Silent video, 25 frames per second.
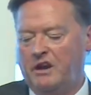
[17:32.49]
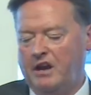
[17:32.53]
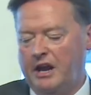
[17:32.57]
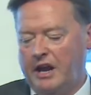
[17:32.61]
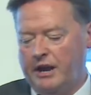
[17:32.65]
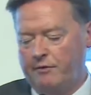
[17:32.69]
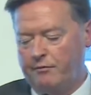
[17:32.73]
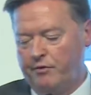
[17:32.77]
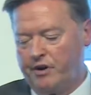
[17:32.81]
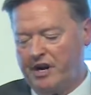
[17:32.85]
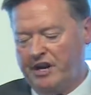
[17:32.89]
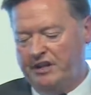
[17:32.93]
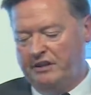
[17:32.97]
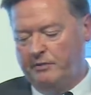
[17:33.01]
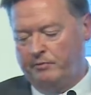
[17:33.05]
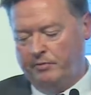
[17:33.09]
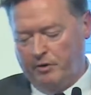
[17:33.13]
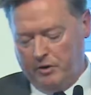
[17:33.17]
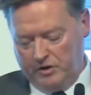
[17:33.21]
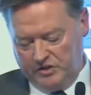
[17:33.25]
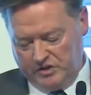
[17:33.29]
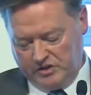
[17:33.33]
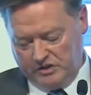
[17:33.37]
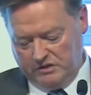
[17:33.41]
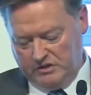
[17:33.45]
And really, the
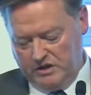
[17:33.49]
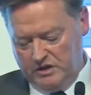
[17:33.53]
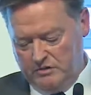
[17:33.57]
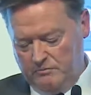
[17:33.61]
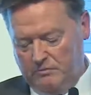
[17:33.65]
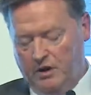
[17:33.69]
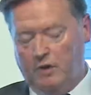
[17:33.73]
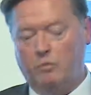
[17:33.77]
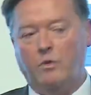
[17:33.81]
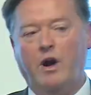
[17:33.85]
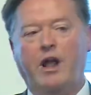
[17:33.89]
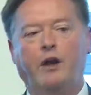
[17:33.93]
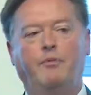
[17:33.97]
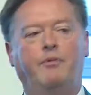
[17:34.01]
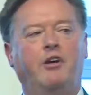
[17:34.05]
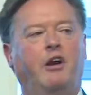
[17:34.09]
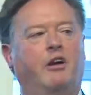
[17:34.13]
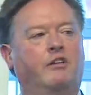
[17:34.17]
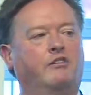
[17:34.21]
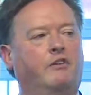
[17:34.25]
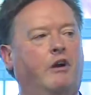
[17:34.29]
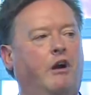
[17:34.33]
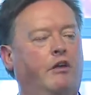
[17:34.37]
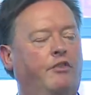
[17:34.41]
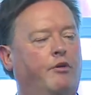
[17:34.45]
person might well be
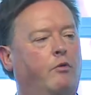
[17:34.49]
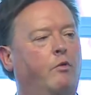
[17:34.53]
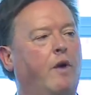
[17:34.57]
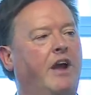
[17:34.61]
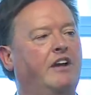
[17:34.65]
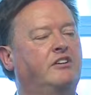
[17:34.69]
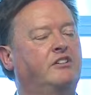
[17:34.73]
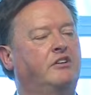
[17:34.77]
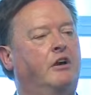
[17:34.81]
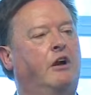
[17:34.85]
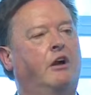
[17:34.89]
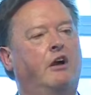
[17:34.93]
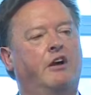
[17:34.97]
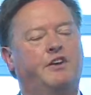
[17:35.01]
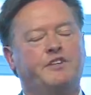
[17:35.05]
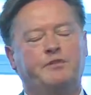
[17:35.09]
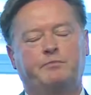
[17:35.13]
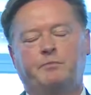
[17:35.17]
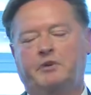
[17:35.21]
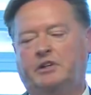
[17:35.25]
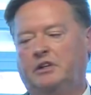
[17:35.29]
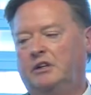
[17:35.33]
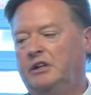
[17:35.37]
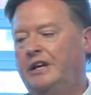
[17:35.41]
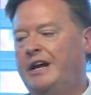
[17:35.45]
on their way to
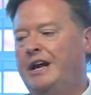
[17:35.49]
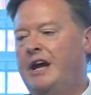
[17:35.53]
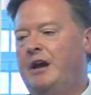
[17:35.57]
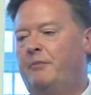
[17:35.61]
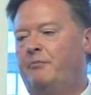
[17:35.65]
hospital.